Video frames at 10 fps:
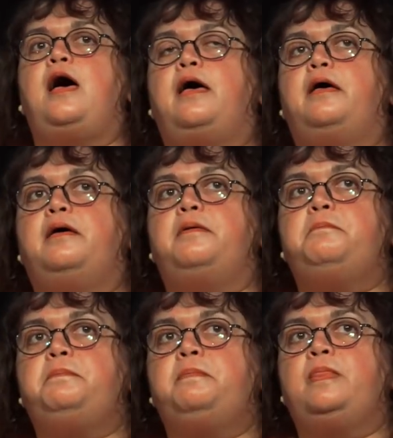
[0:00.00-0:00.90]

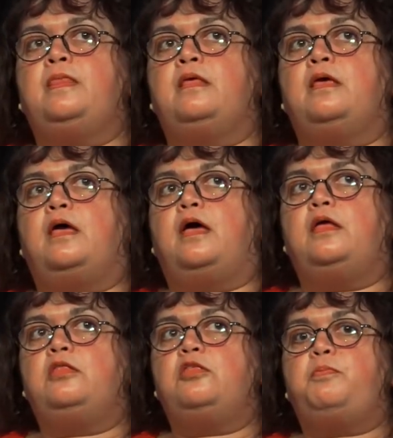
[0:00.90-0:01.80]
Um, and